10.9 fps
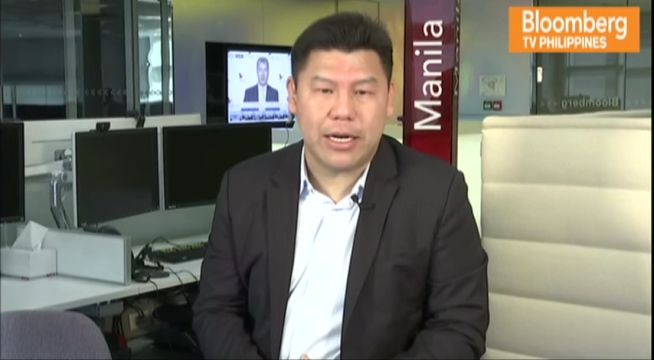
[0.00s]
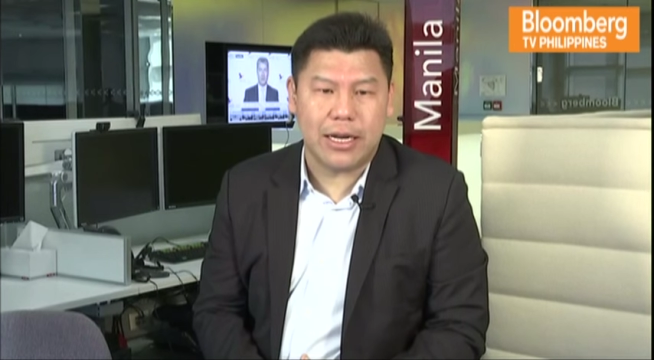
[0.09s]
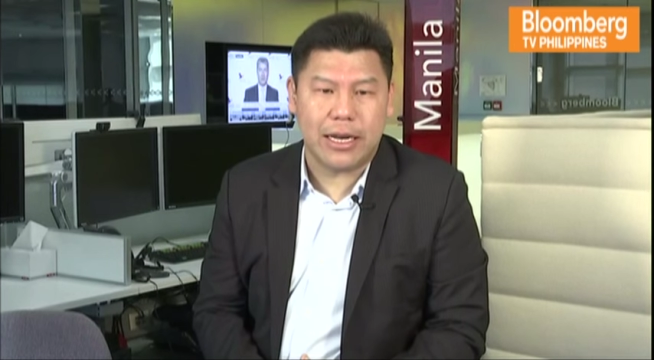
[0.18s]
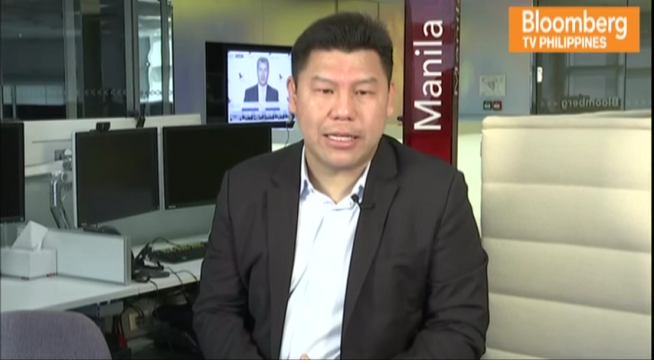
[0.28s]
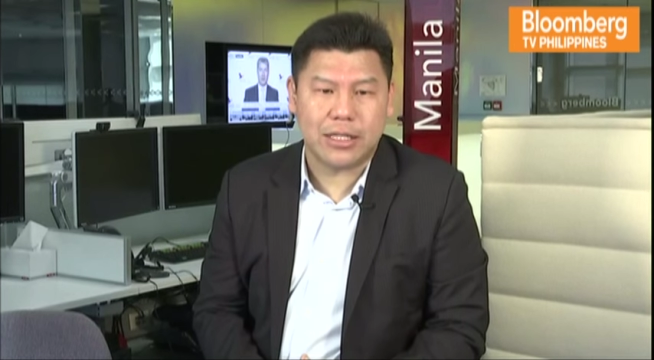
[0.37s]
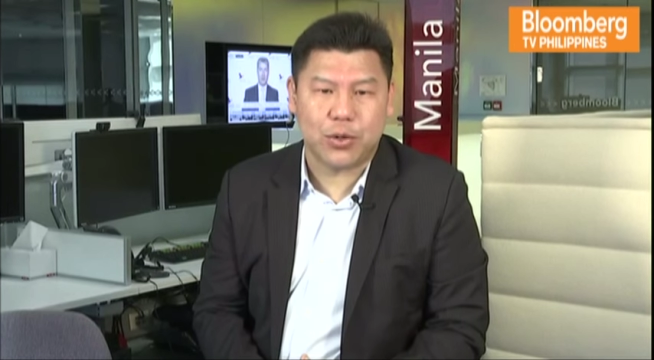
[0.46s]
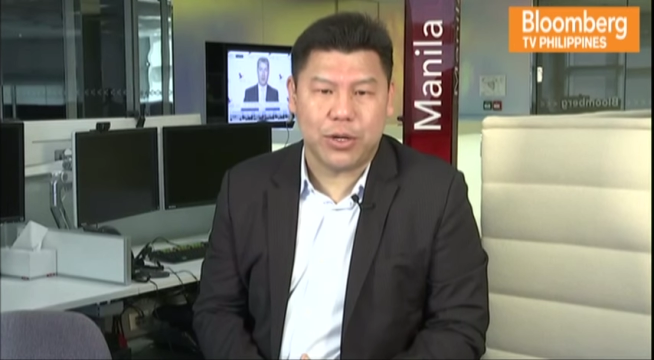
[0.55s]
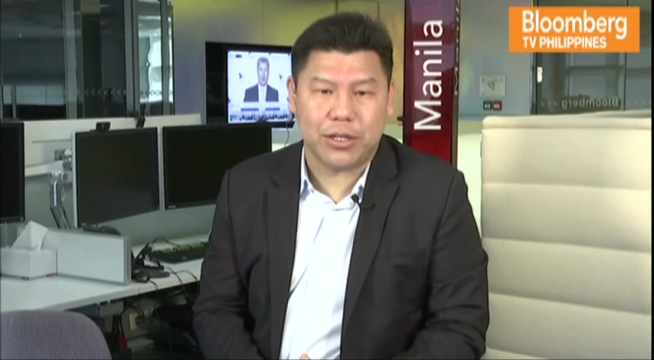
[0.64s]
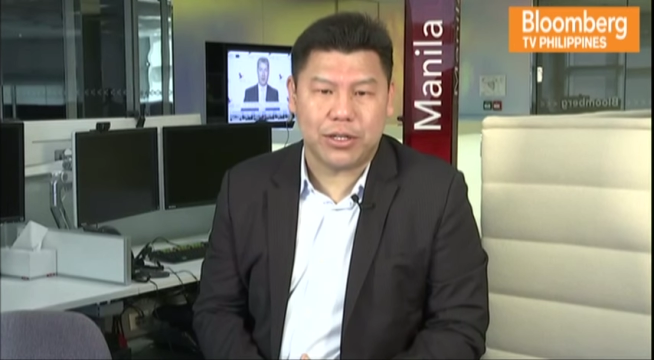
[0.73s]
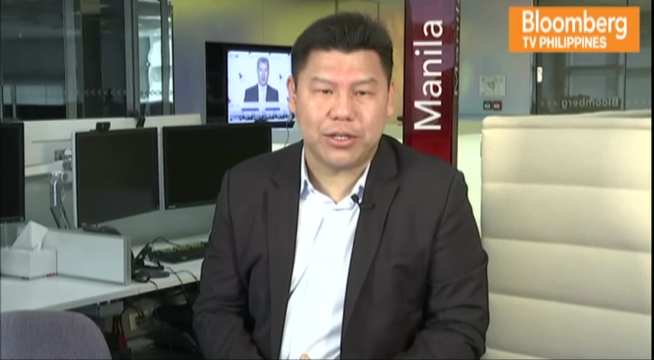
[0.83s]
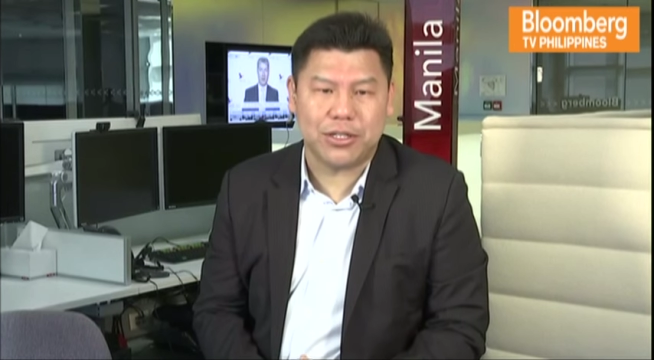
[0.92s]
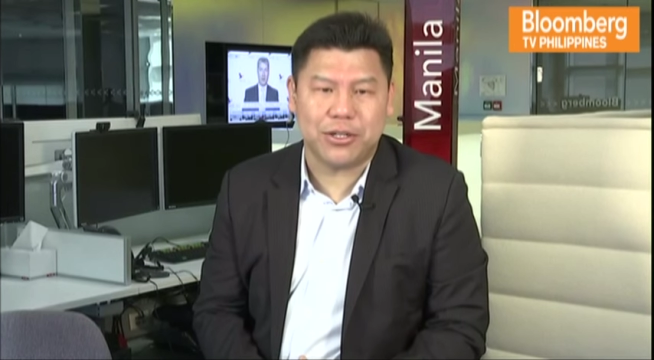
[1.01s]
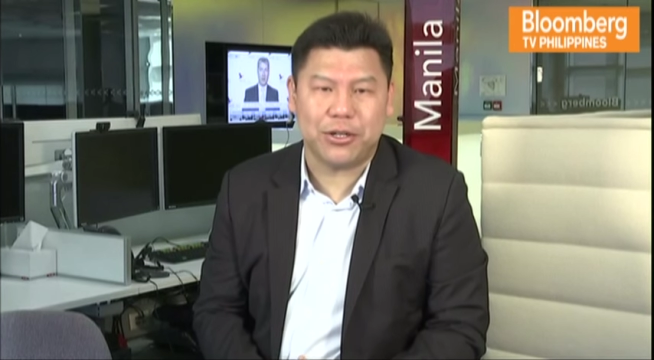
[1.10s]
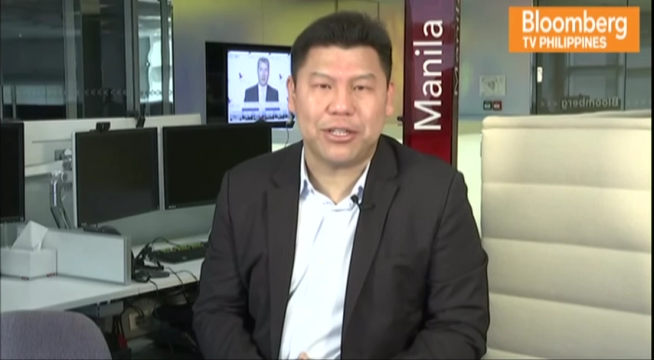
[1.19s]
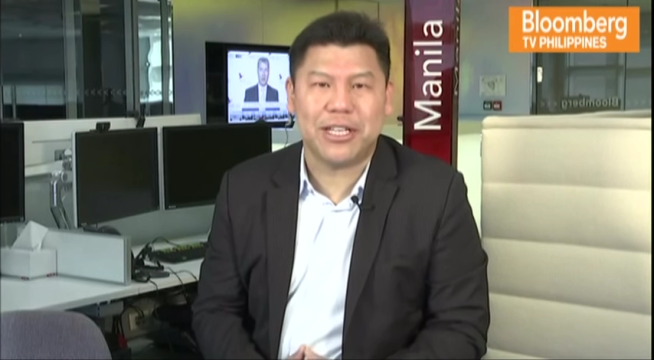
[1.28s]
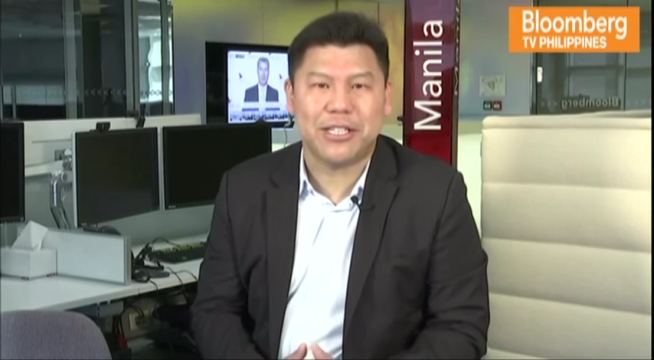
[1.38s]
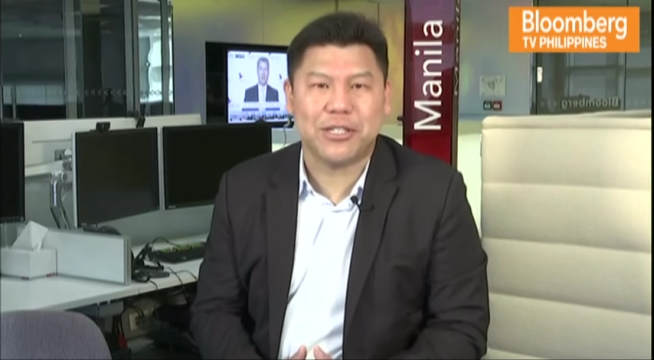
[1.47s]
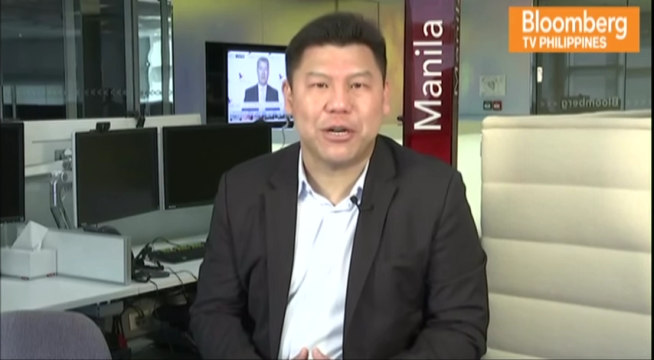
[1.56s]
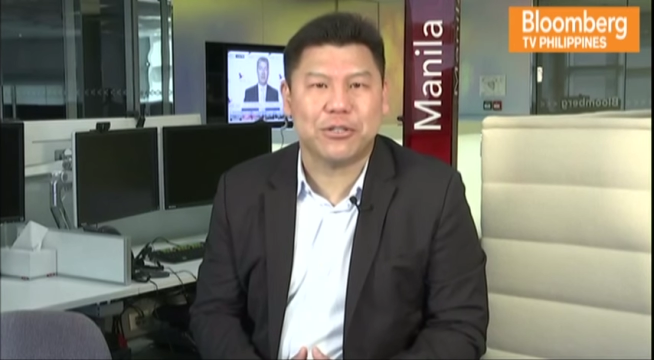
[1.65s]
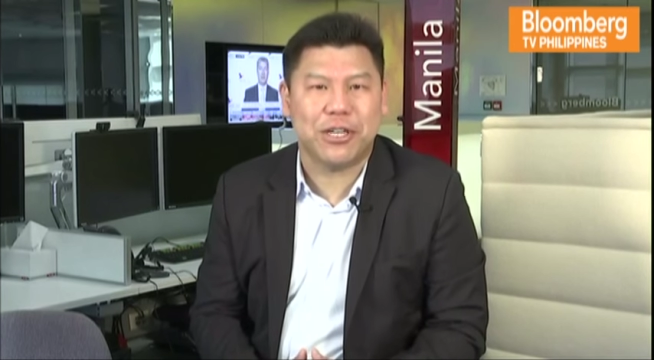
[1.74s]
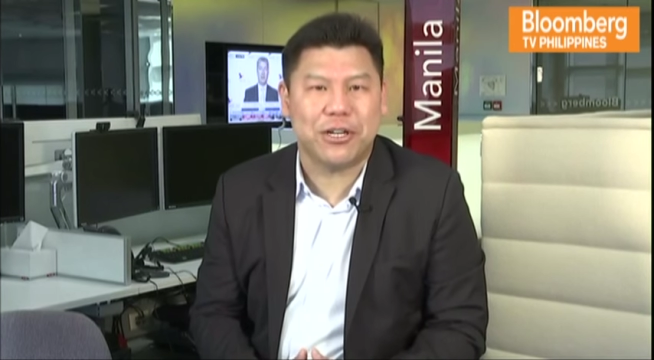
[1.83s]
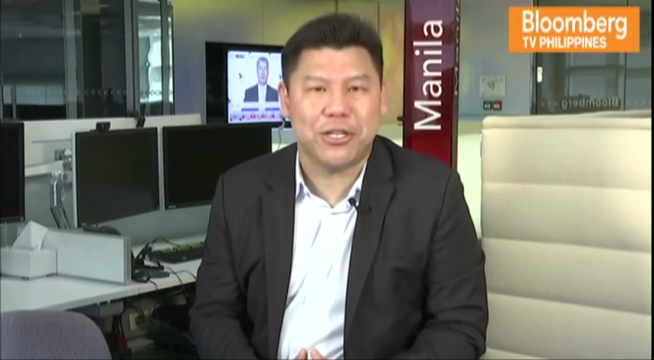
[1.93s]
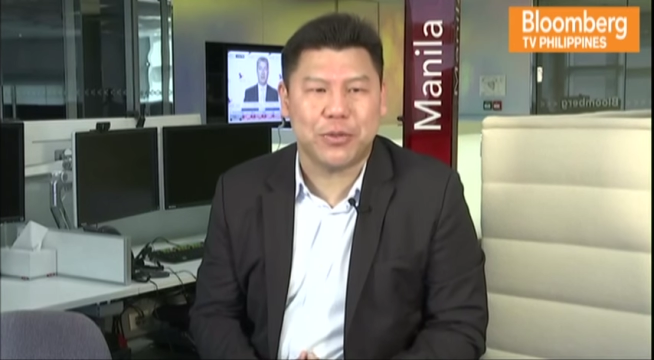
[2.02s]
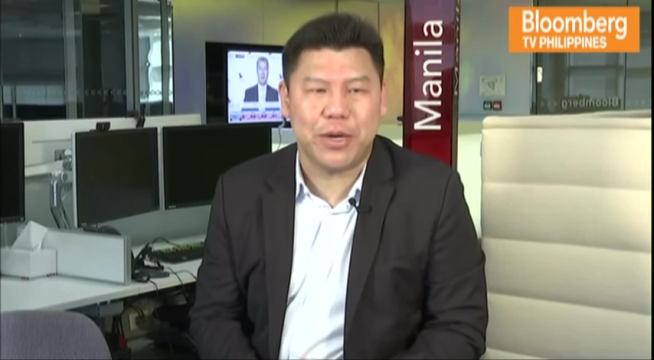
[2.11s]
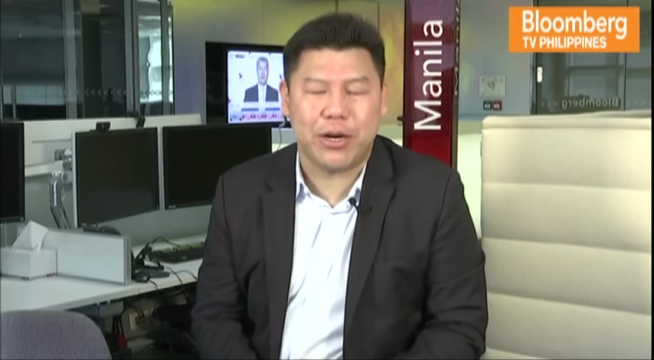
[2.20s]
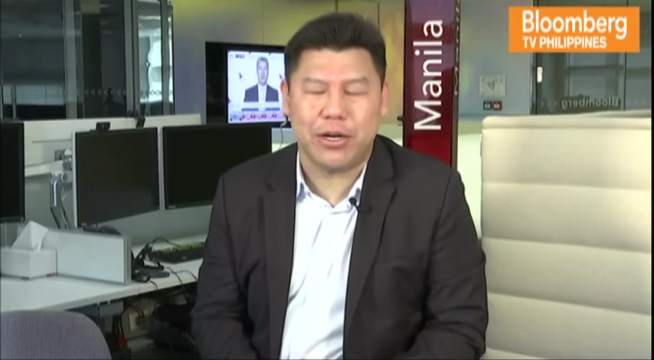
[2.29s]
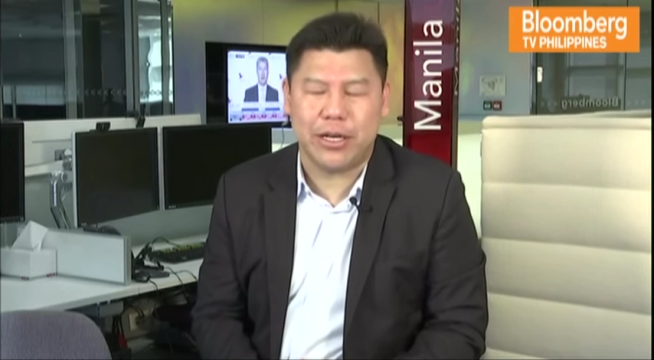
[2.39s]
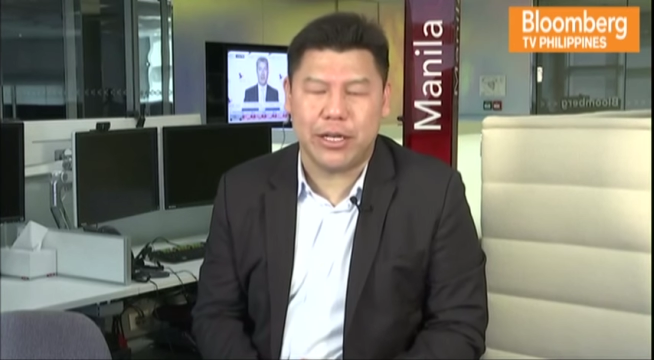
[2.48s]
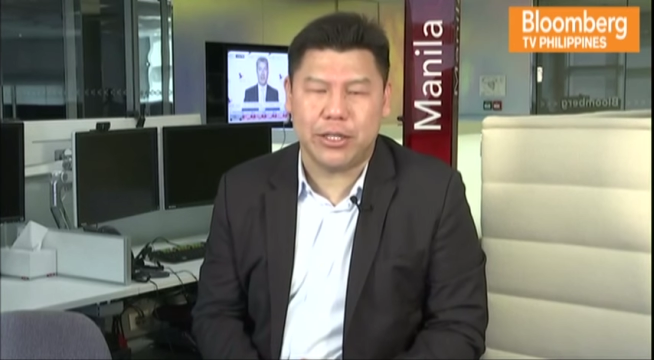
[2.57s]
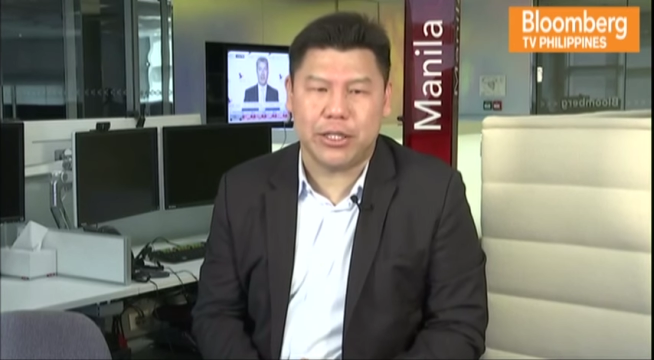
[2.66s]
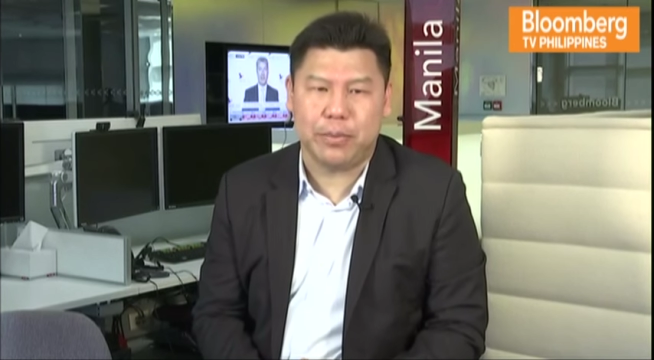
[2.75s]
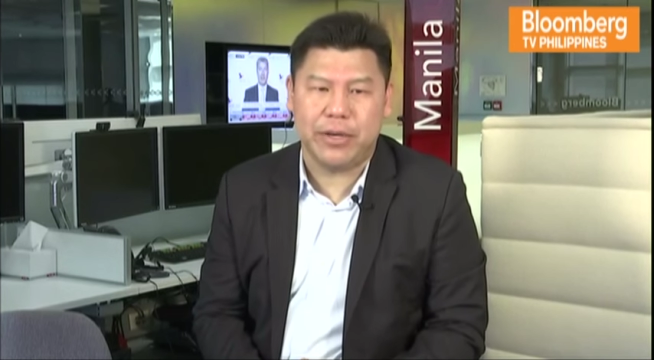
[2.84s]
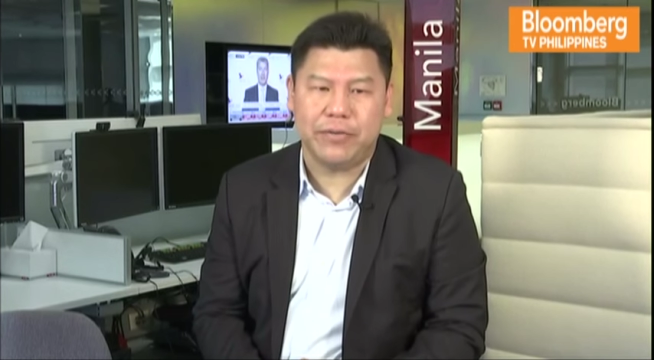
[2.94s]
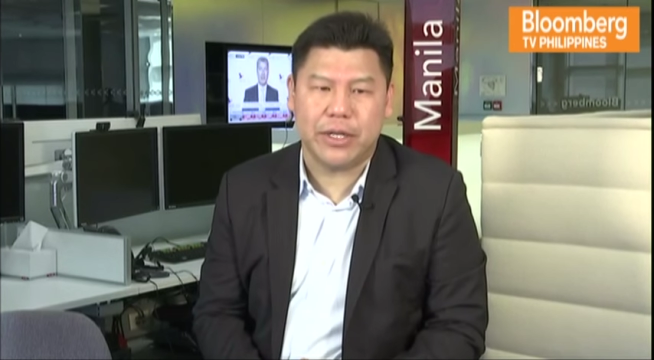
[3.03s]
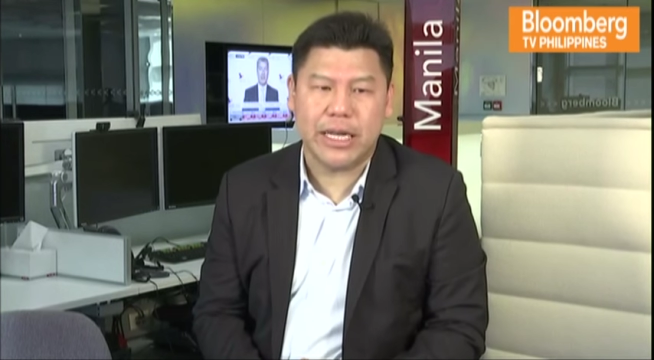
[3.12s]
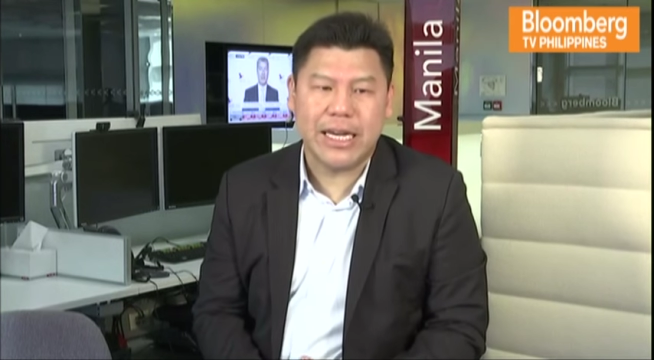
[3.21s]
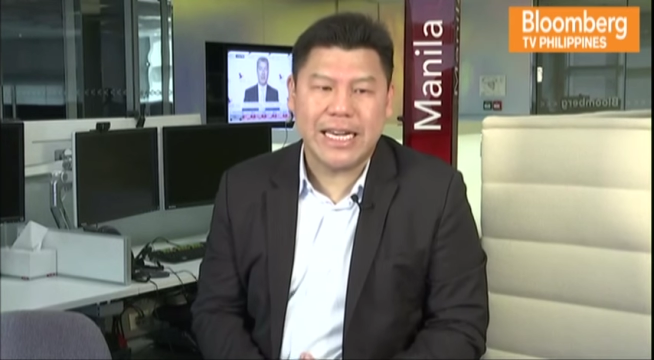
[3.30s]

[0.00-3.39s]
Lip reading: last quarter. So it tells you how serious we are in the digital pivot.